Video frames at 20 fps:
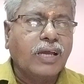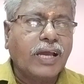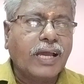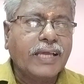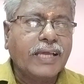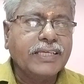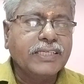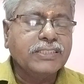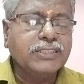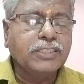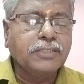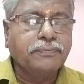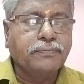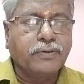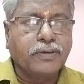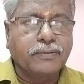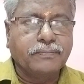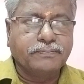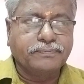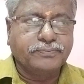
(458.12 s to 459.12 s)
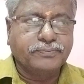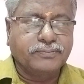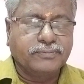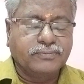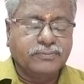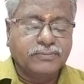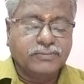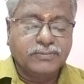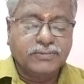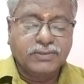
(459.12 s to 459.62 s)
ing form.
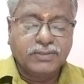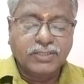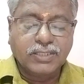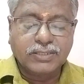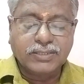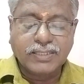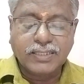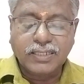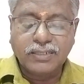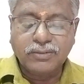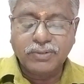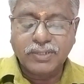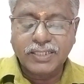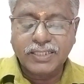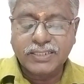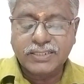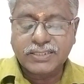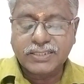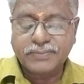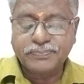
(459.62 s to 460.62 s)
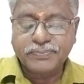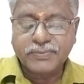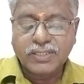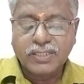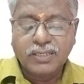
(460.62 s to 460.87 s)
The third one is